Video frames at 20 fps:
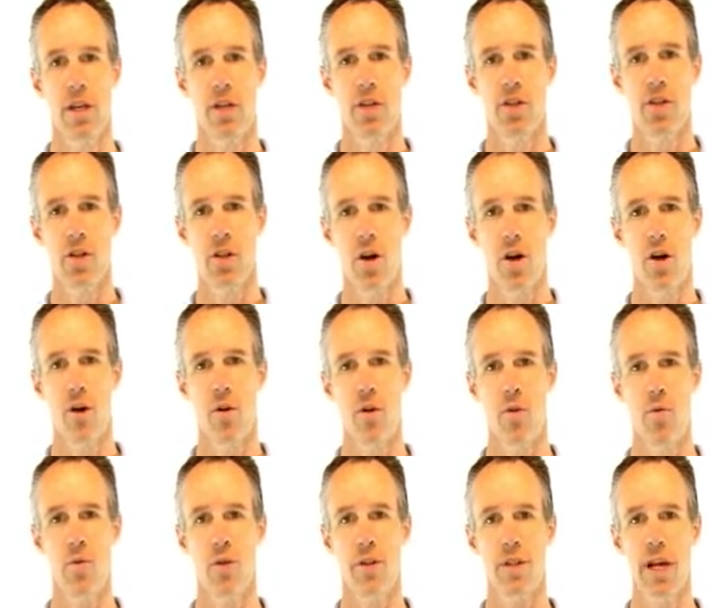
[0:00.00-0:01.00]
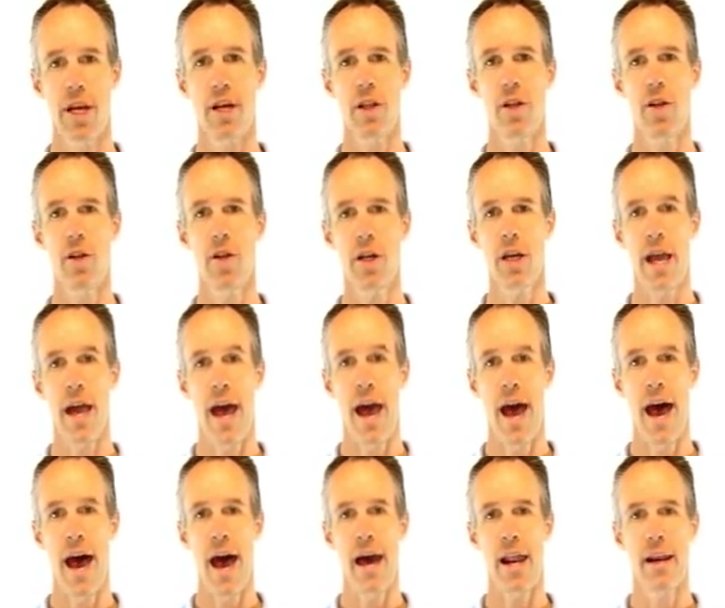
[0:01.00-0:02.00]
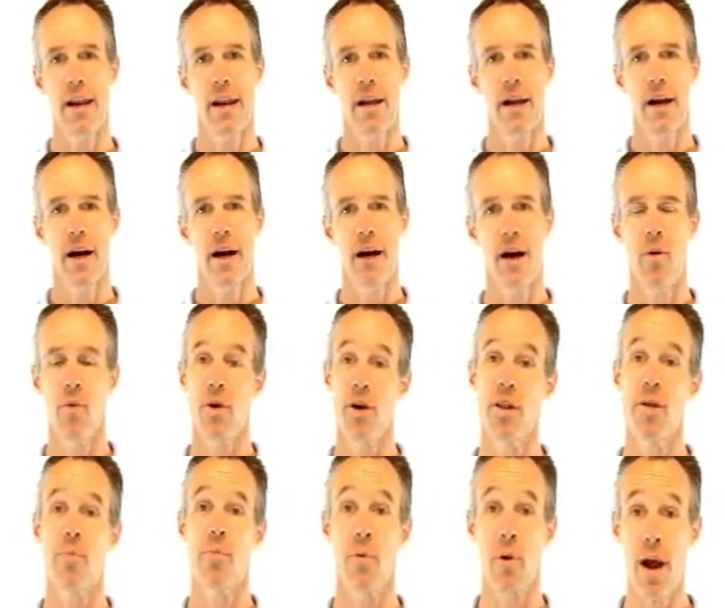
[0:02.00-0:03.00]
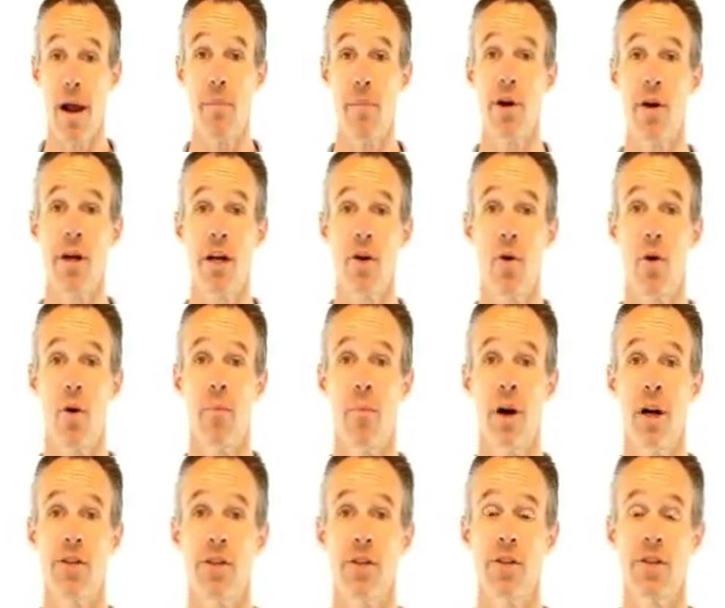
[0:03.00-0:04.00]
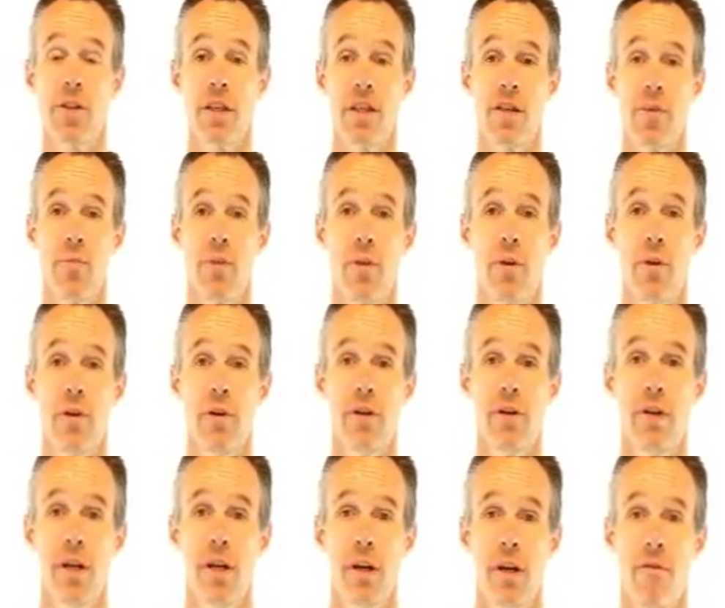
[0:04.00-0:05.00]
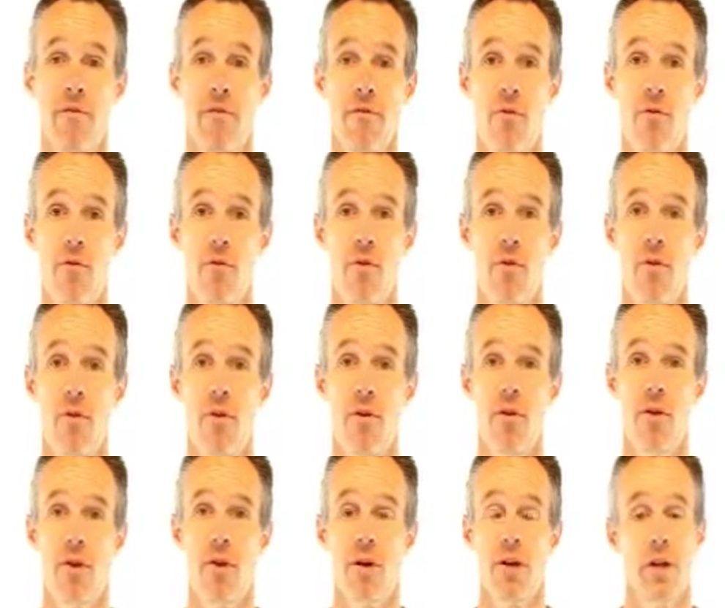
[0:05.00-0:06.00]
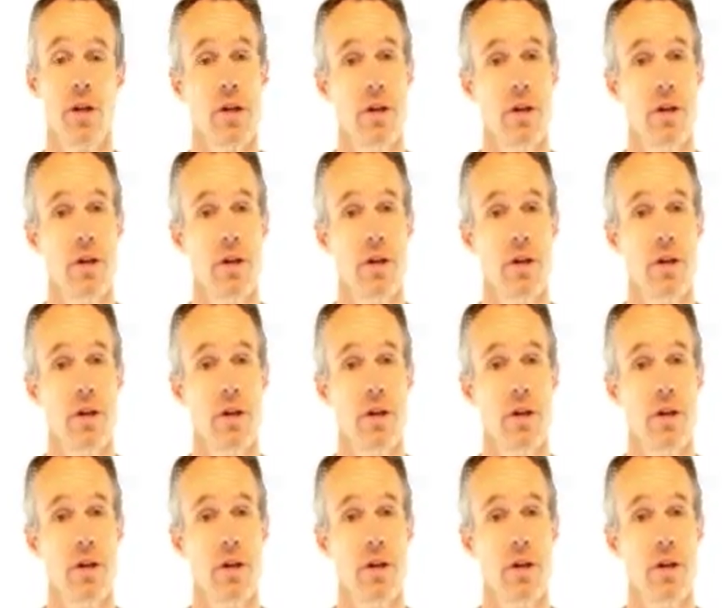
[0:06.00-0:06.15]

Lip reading: So we'll take a look at one of the primary core muscles that's important for